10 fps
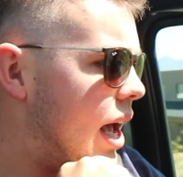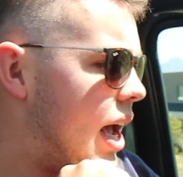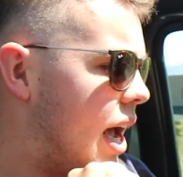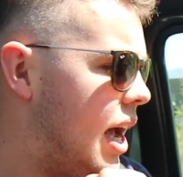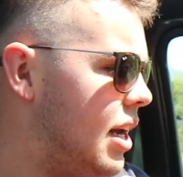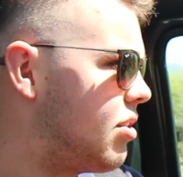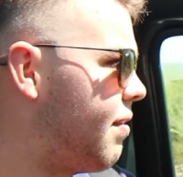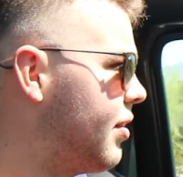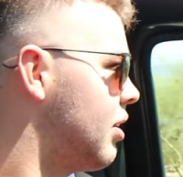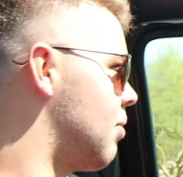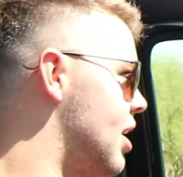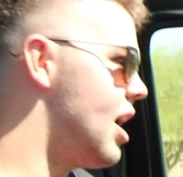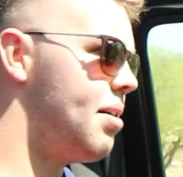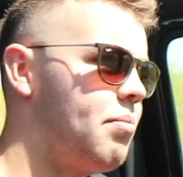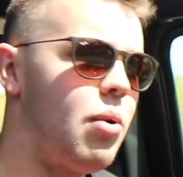And so I figured, why
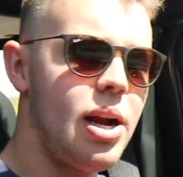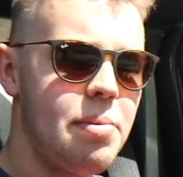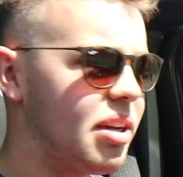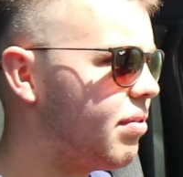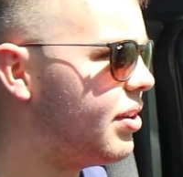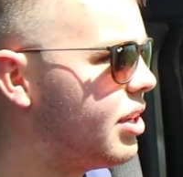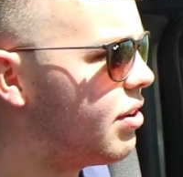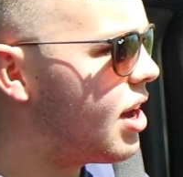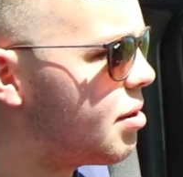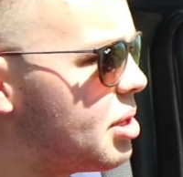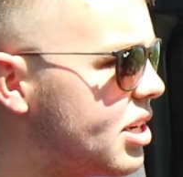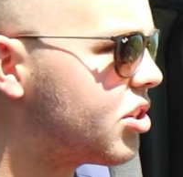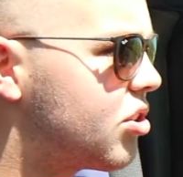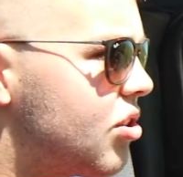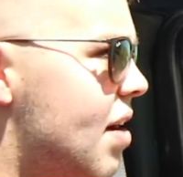not? Why not make a video out of me
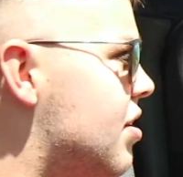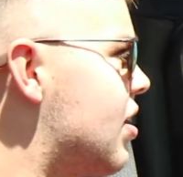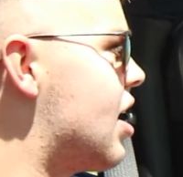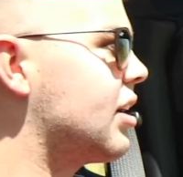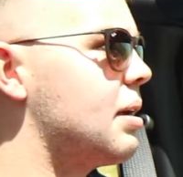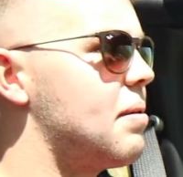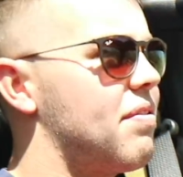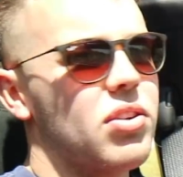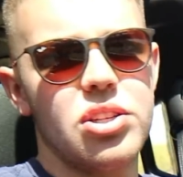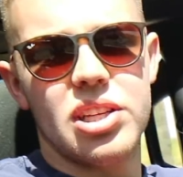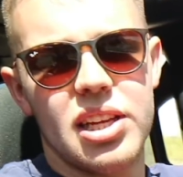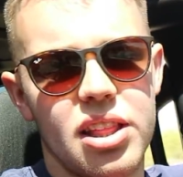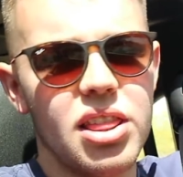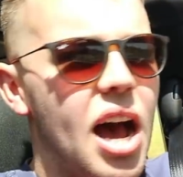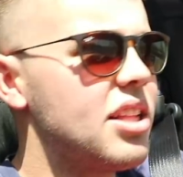just driving around, getting my first
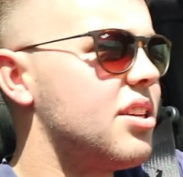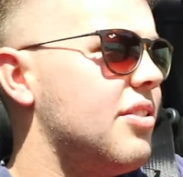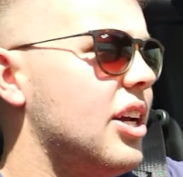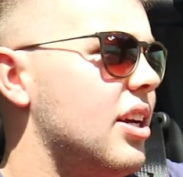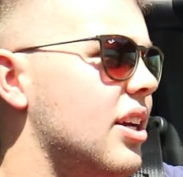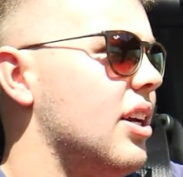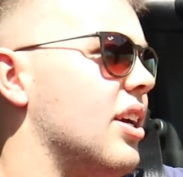thoughts of it,